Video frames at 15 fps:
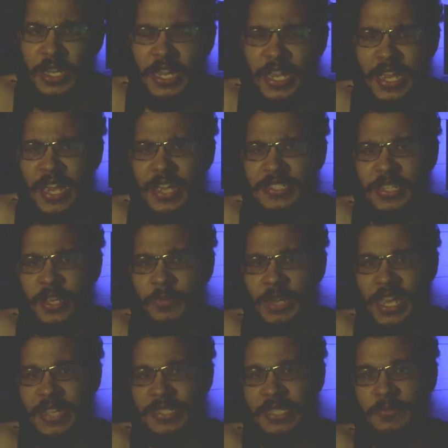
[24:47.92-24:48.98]
As we
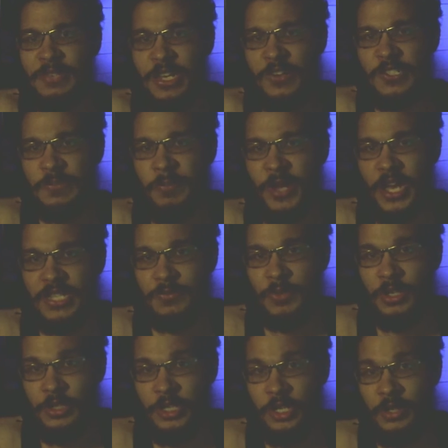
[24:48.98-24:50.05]
had some near spots
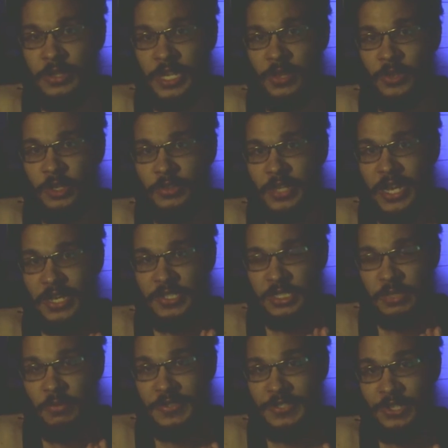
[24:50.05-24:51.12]
where literally it looked like
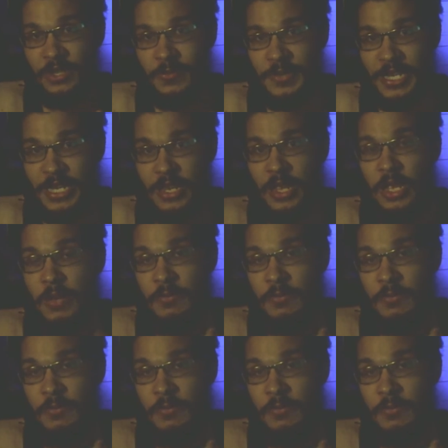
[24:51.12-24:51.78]
someone was going to be